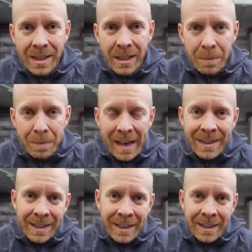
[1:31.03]

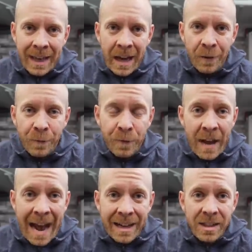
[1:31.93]
spent in getting
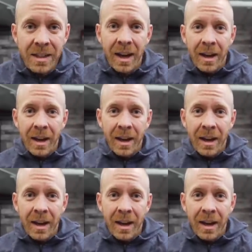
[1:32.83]
fast.